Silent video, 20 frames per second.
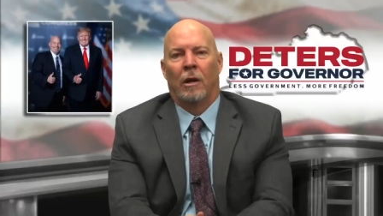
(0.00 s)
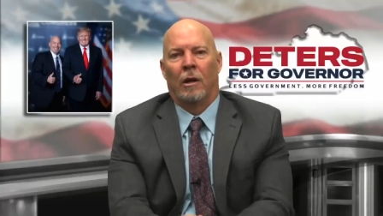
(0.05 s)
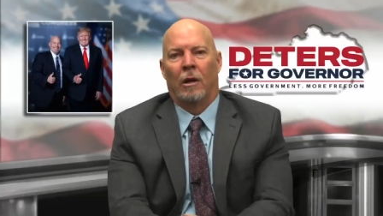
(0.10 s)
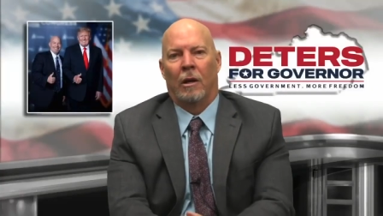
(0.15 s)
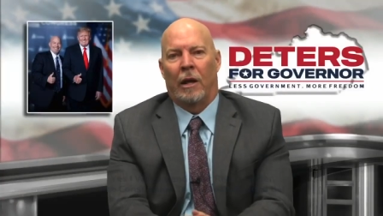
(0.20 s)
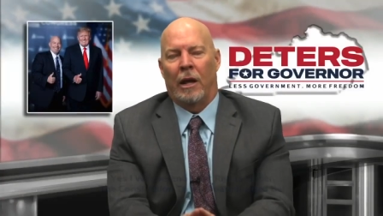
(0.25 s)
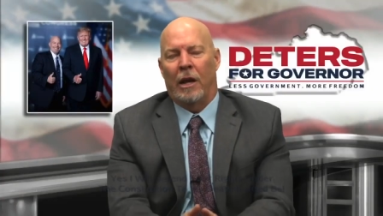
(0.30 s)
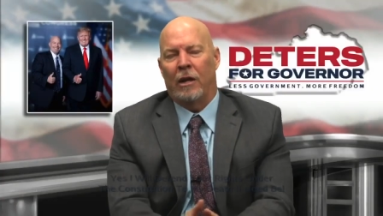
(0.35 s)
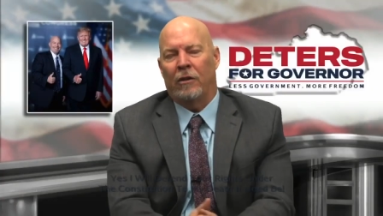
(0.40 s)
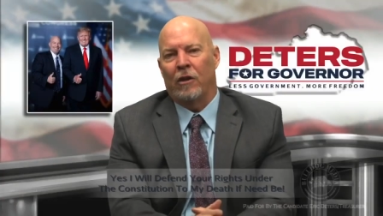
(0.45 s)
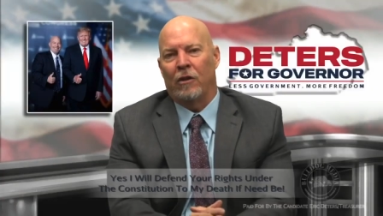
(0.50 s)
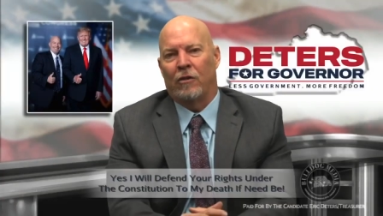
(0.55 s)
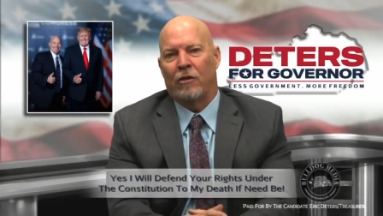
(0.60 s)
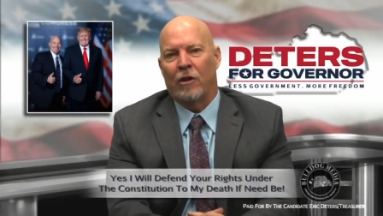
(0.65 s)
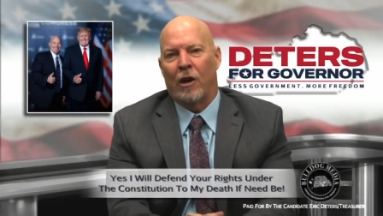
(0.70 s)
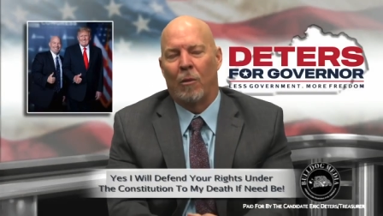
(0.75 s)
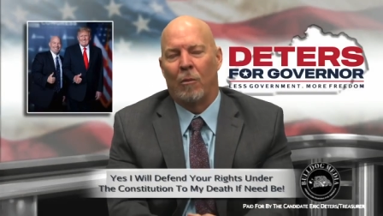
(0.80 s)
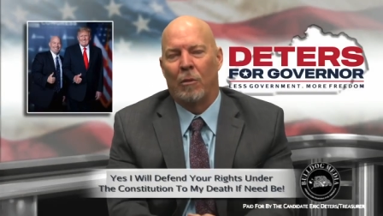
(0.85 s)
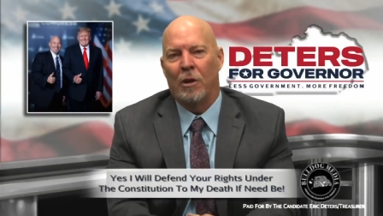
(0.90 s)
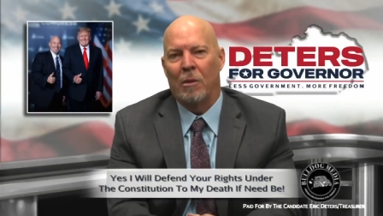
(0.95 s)
Ladies and
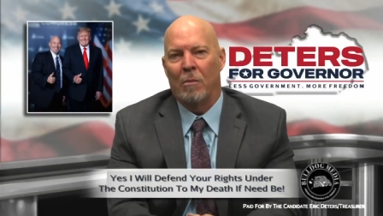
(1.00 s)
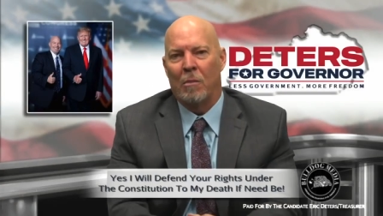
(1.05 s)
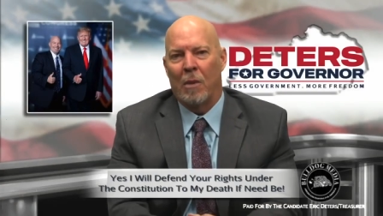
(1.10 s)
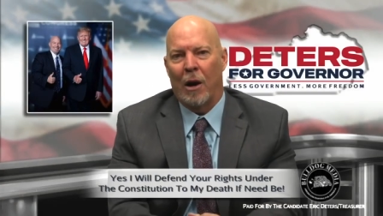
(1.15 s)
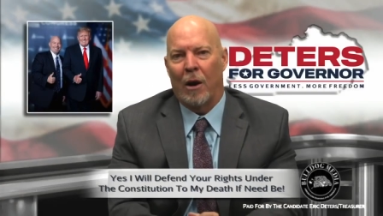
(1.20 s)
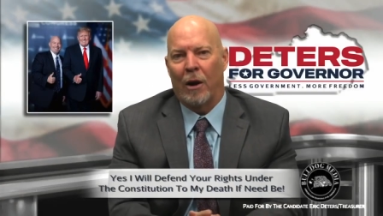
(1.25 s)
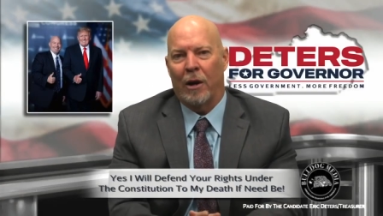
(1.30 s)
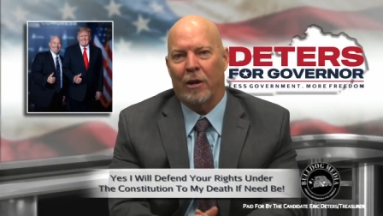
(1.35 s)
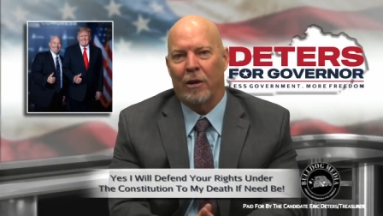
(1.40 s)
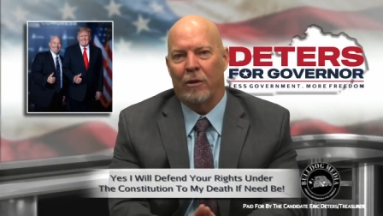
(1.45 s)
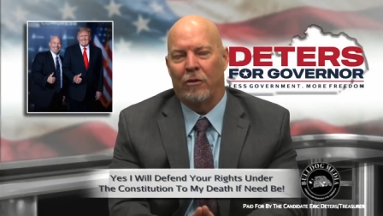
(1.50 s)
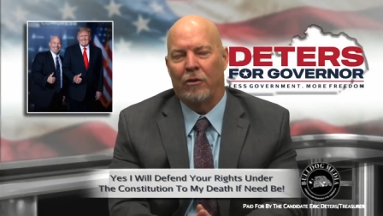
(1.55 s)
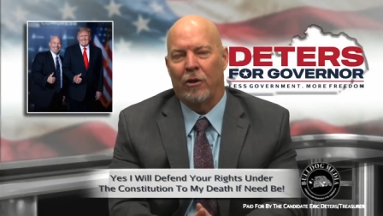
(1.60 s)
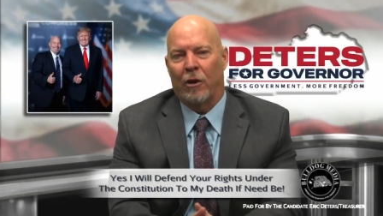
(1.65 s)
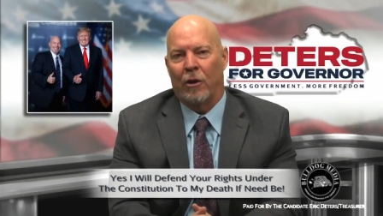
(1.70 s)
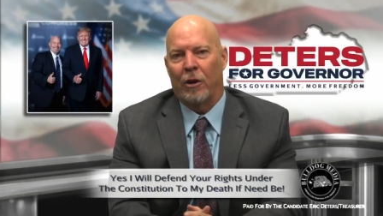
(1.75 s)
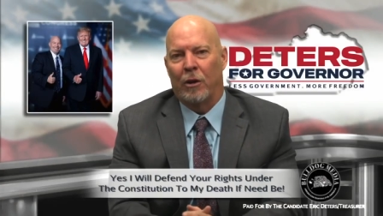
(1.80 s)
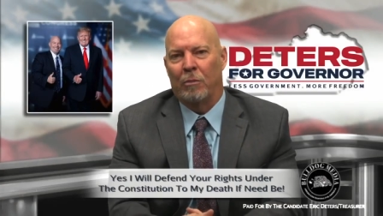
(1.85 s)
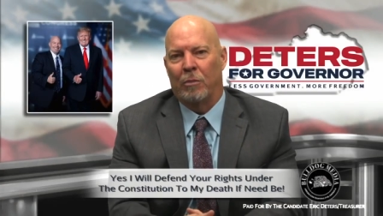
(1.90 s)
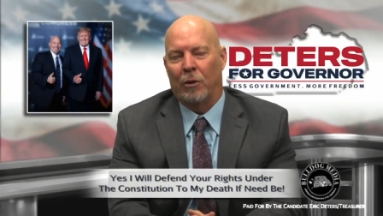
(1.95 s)
gentlemen, the American
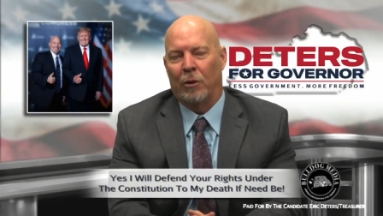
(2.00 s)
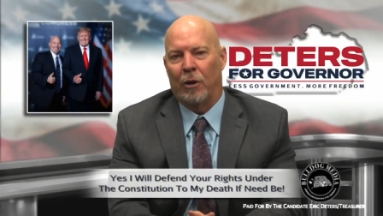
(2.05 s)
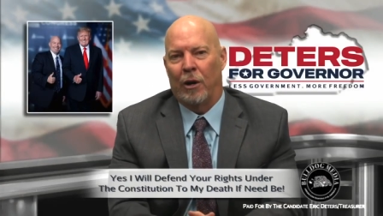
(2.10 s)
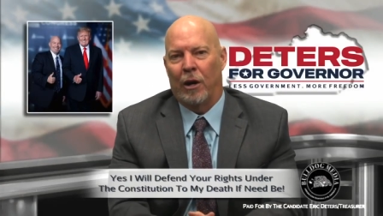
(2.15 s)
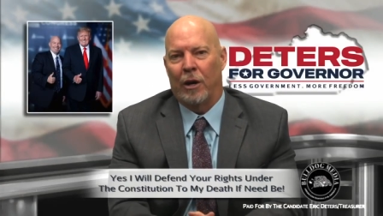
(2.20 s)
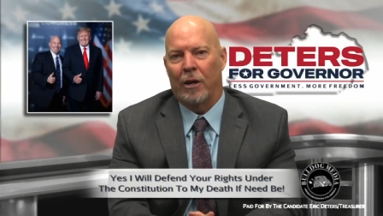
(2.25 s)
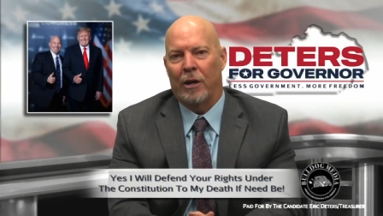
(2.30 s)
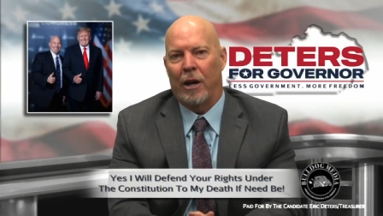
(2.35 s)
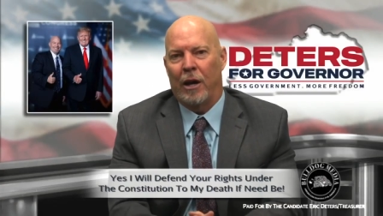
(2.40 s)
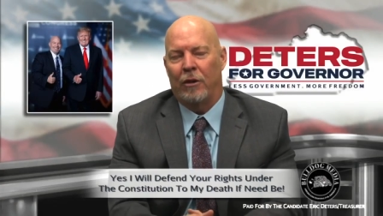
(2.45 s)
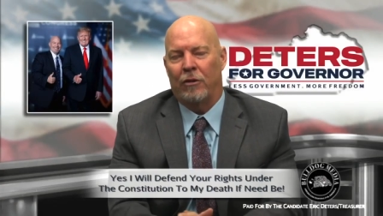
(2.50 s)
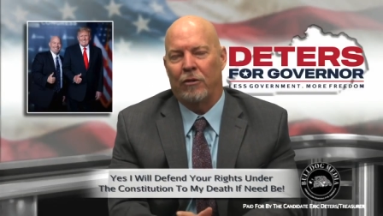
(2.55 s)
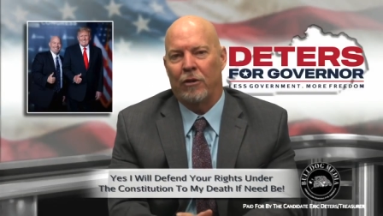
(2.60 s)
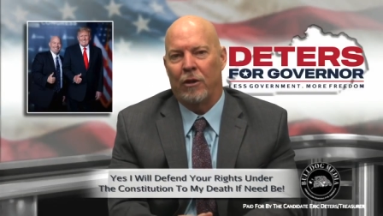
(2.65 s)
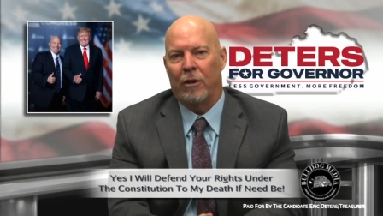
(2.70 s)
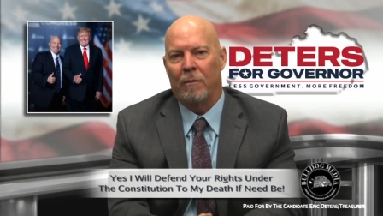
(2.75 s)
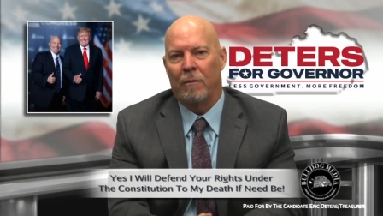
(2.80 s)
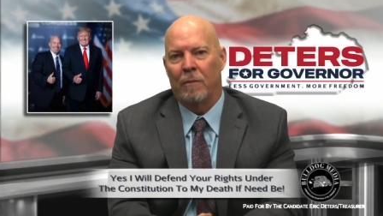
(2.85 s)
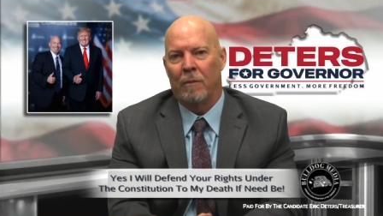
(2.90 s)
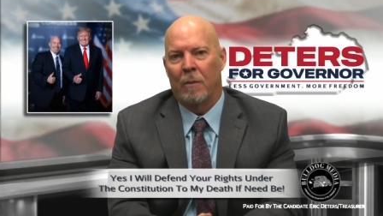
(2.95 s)
jury and Bulldog
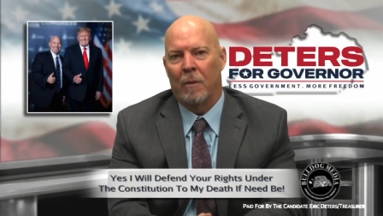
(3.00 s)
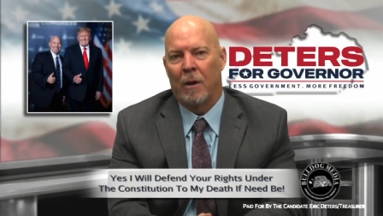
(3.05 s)
Nation,